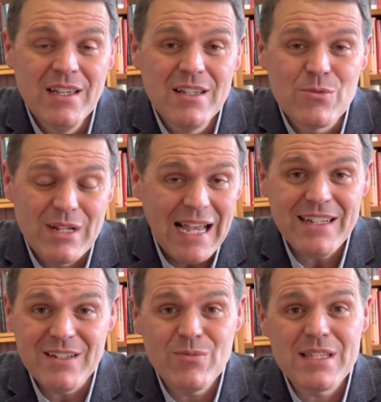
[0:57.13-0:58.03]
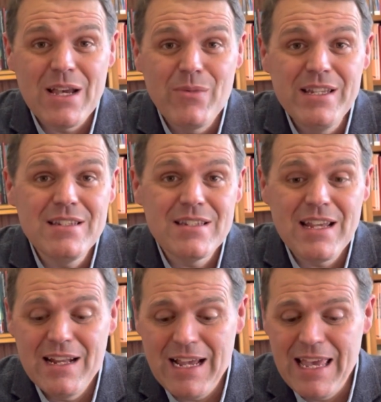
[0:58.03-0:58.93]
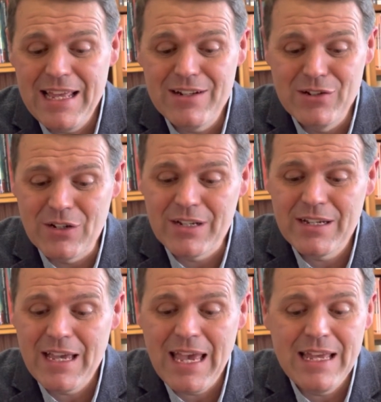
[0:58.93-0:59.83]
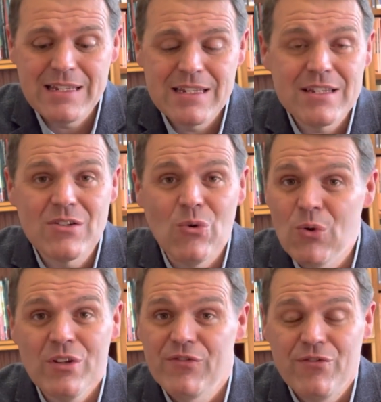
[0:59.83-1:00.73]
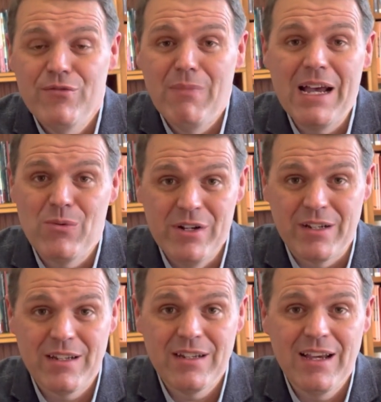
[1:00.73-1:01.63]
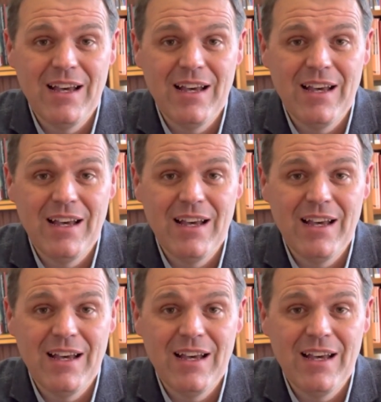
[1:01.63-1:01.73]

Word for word: So what I did was I went and I had a look at all of my work